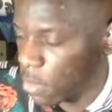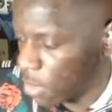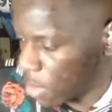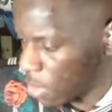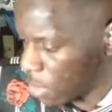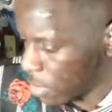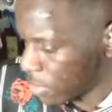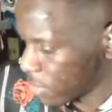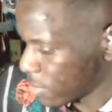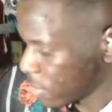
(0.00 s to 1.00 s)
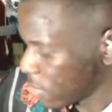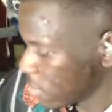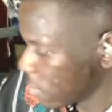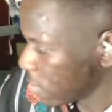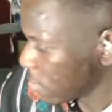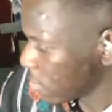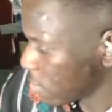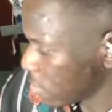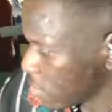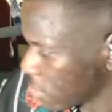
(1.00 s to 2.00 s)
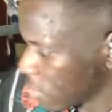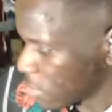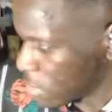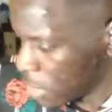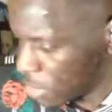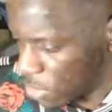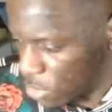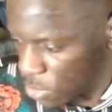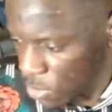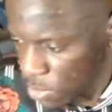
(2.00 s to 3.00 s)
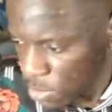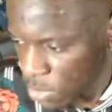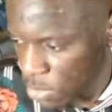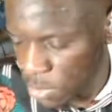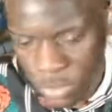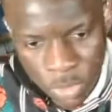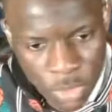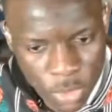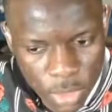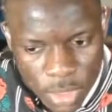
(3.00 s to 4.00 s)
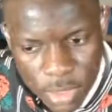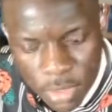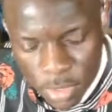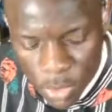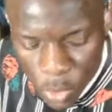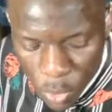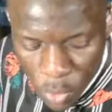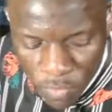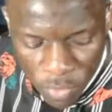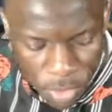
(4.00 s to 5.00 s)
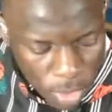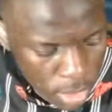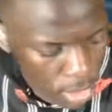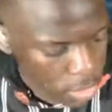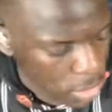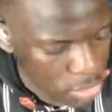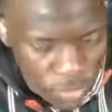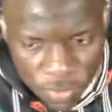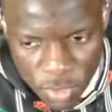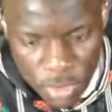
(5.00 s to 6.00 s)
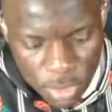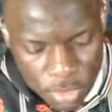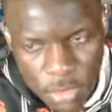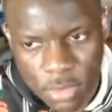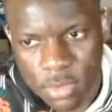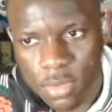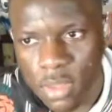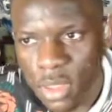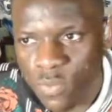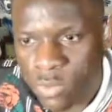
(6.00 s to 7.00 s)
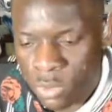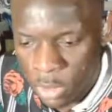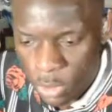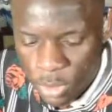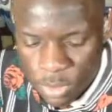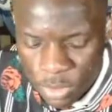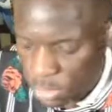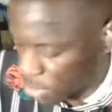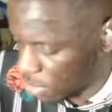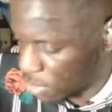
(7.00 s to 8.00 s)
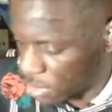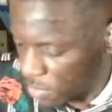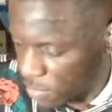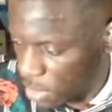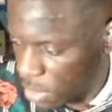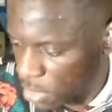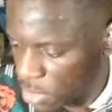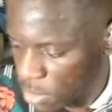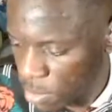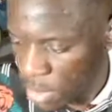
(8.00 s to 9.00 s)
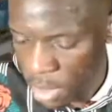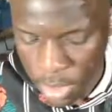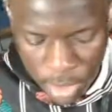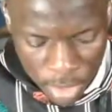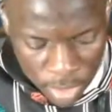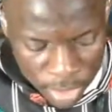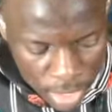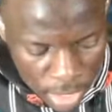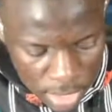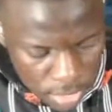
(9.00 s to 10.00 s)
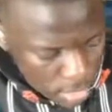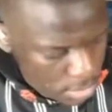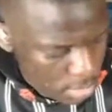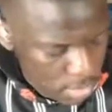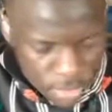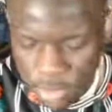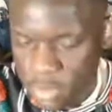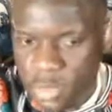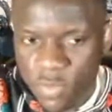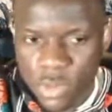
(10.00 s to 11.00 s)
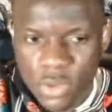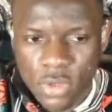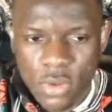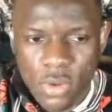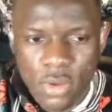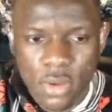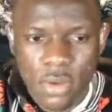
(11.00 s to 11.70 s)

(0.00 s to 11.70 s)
Alright. So season two, you're gonna do like a overall kind of thought so far. I'm sure we're going and stuff like that. So highlights of what you enjoyed.